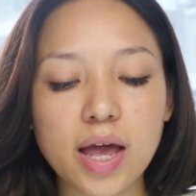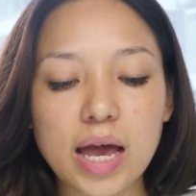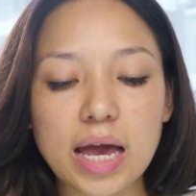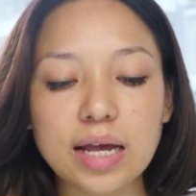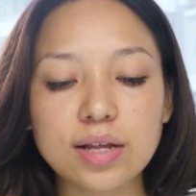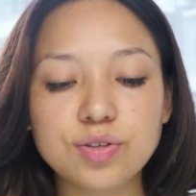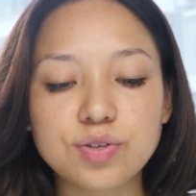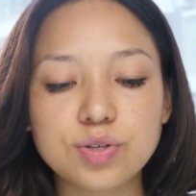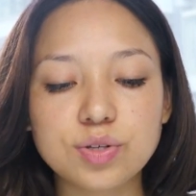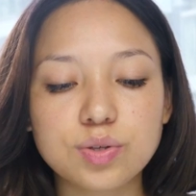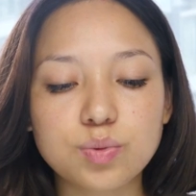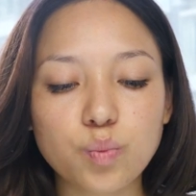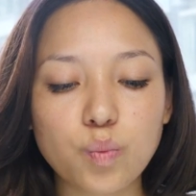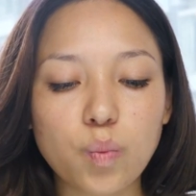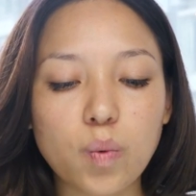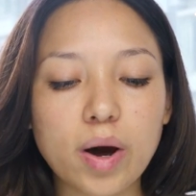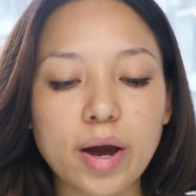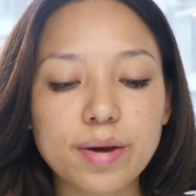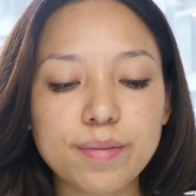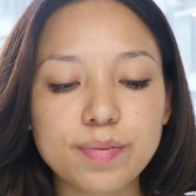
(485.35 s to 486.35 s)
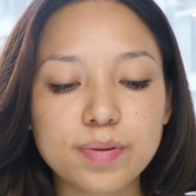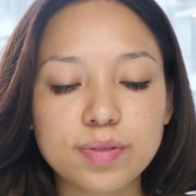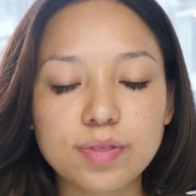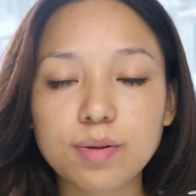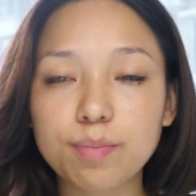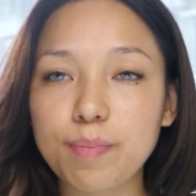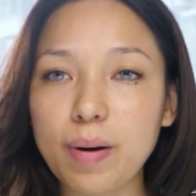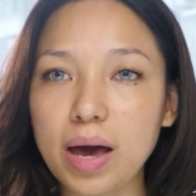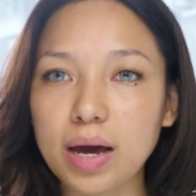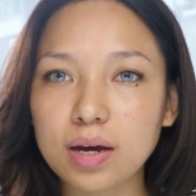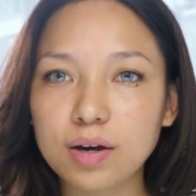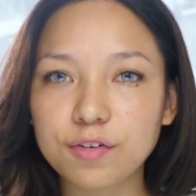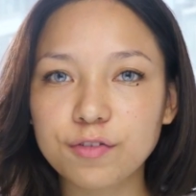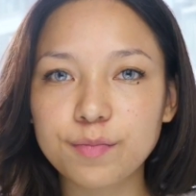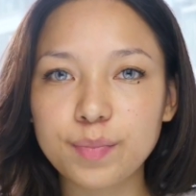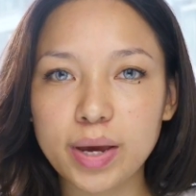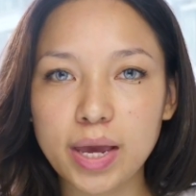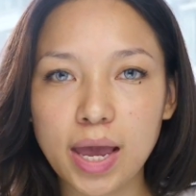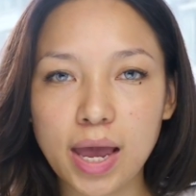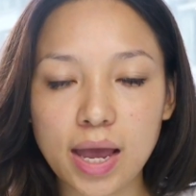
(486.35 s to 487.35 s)
and just wipe the back of
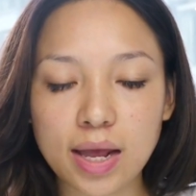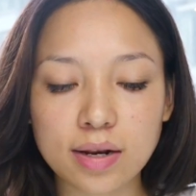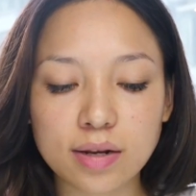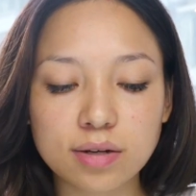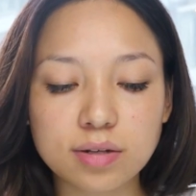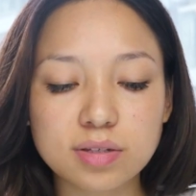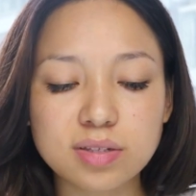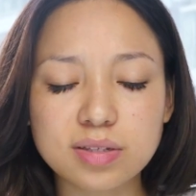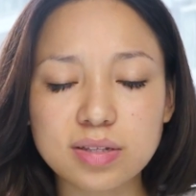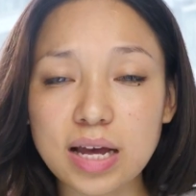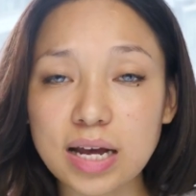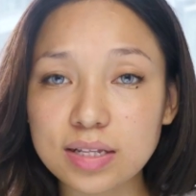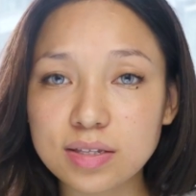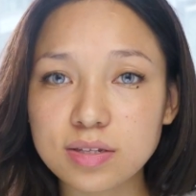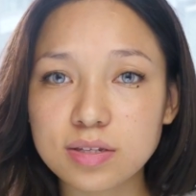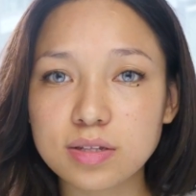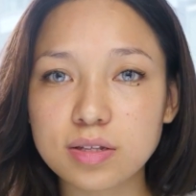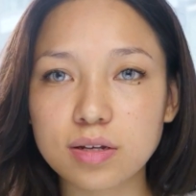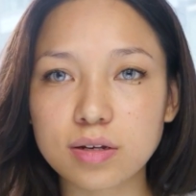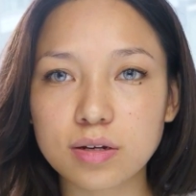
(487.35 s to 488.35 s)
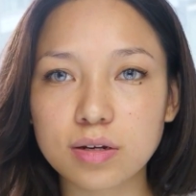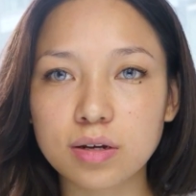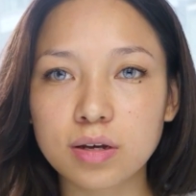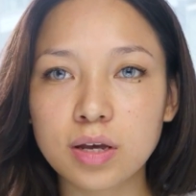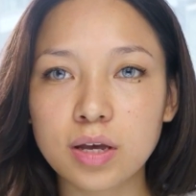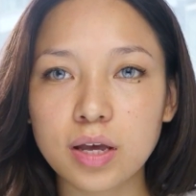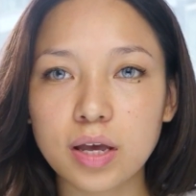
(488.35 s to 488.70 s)
my hand because that's the